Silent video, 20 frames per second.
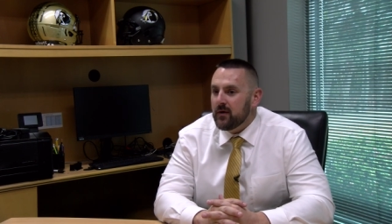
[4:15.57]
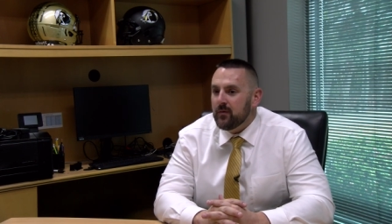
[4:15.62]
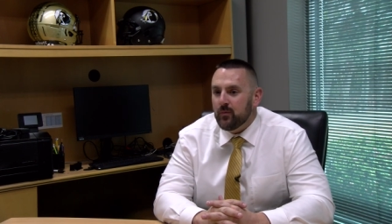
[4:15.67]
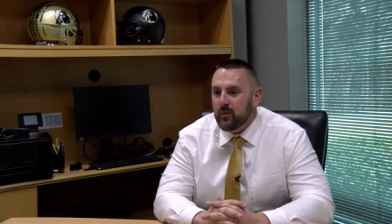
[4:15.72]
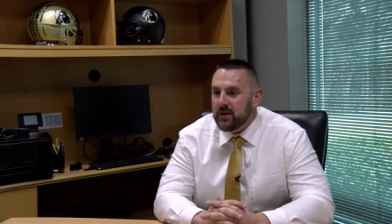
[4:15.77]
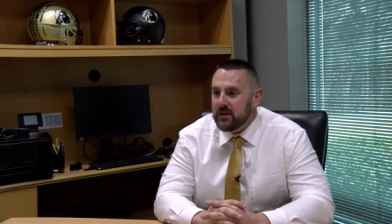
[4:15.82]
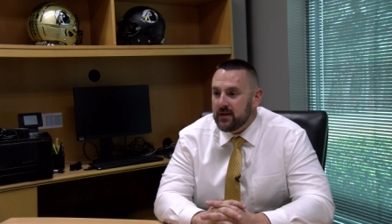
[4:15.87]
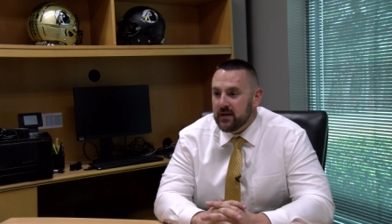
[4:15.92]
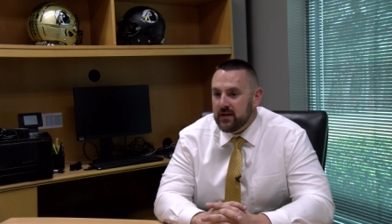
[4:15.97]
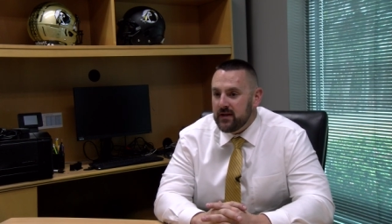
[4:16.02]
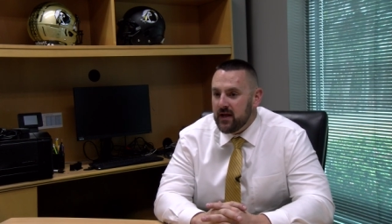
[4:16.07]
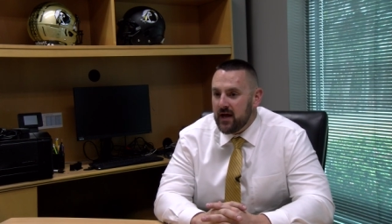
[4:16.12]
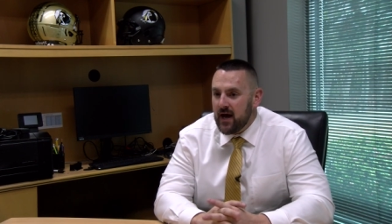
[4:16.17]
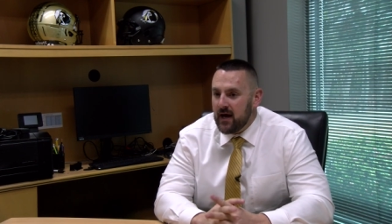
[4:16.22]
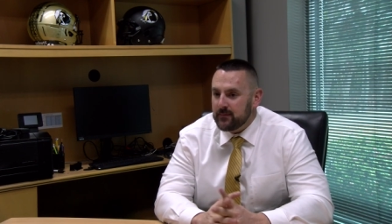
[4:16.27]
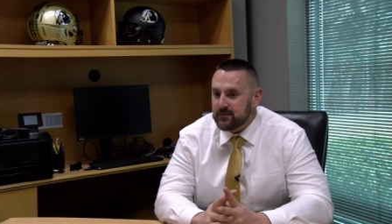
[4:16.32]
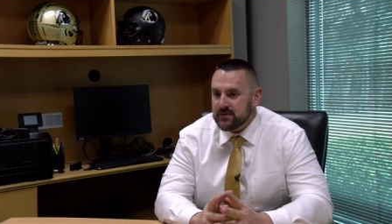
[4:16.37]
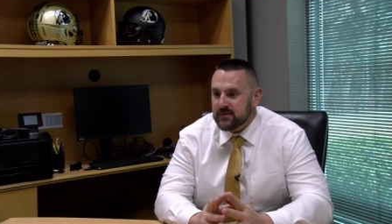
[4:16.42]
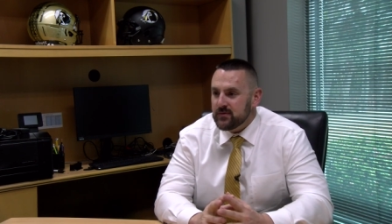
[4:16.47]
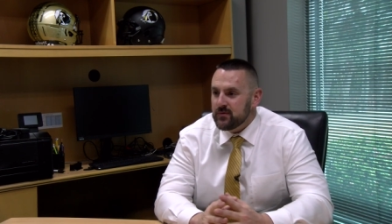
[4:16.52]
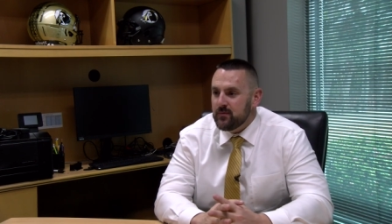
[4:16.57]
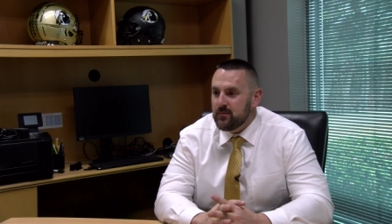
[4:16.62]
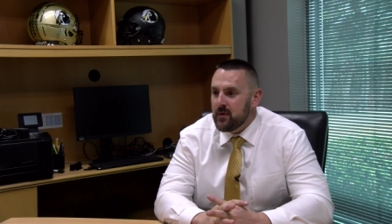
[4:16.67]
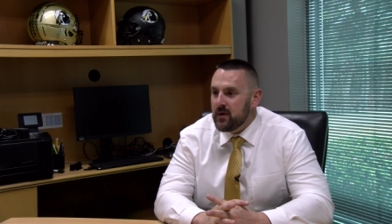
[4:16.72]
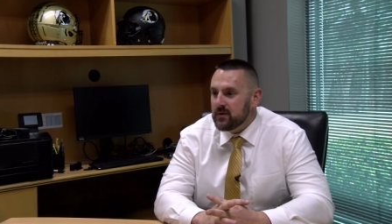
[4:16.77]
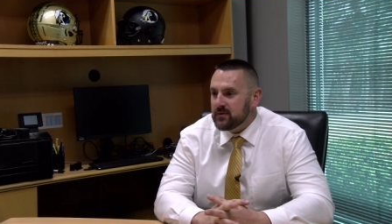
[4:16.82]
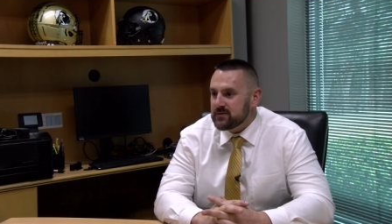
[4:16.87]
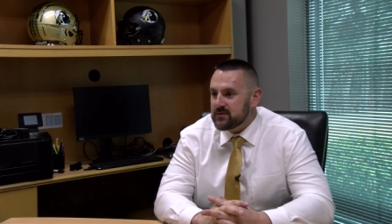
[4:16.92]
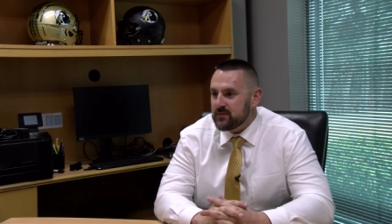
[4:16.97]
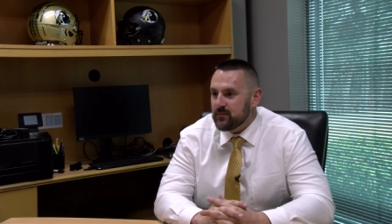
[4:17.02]
And we did the absolute
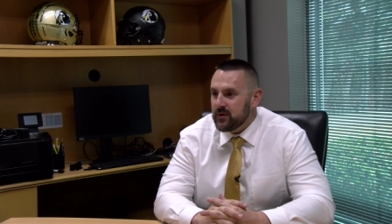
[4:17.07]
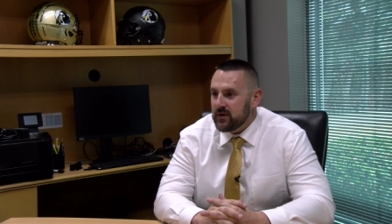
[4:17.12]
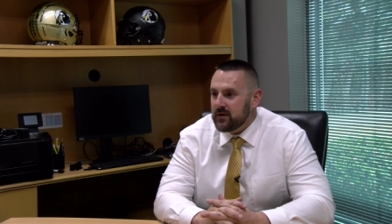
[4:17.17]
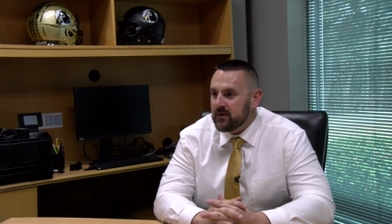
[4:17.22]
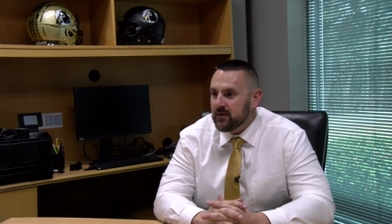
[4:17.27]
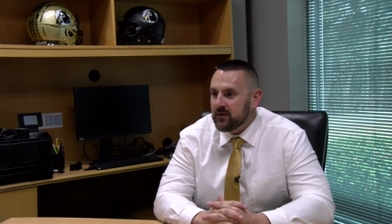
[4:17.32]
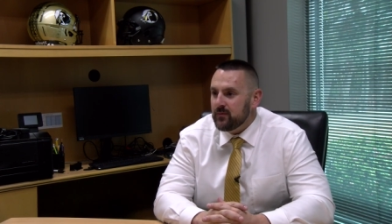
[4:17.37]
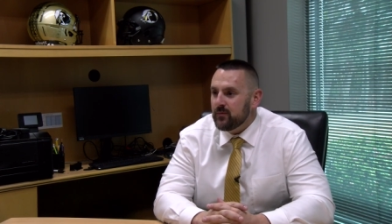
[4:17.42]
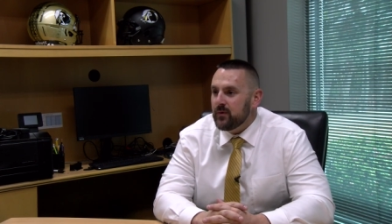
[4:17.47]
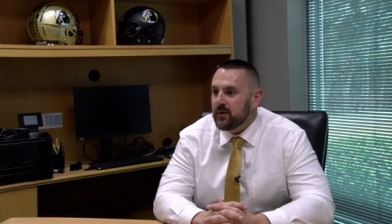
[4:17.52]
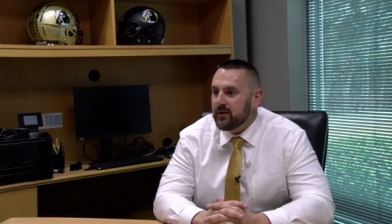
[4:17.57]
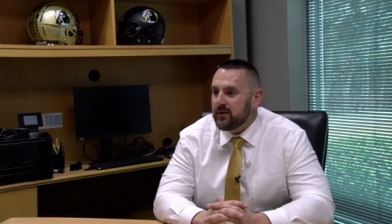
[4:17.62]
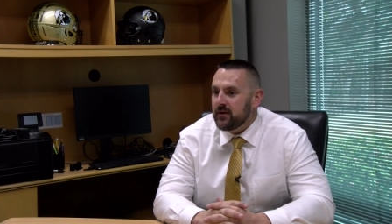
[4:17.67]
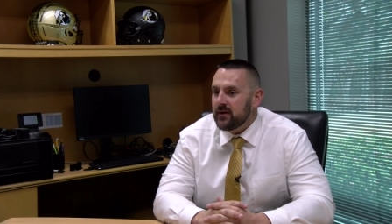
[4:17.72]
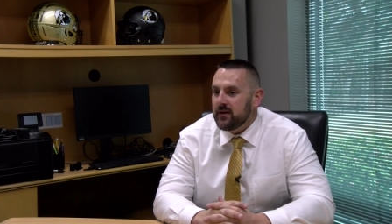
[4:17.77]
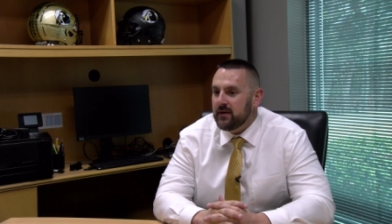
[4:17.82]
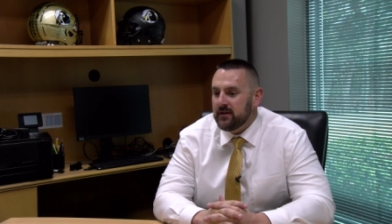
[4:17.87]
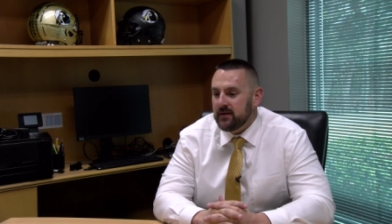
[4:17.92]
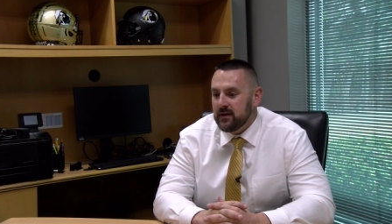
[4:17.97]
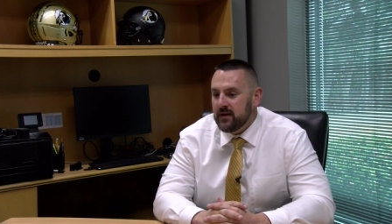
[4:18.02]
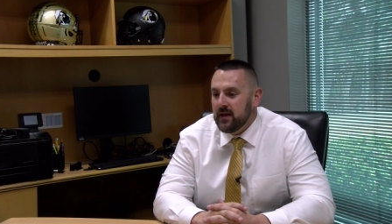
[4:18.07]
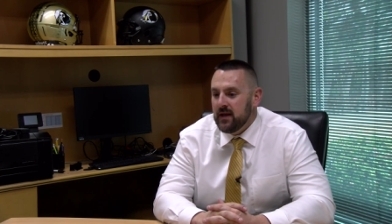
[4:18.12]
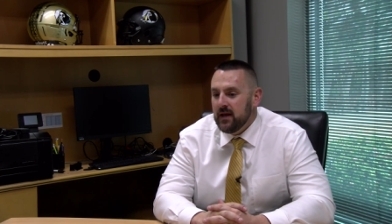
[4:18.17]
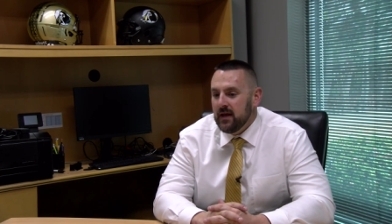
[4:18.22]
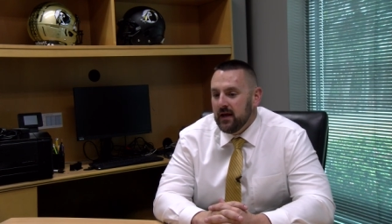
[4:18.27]
most we could with it. And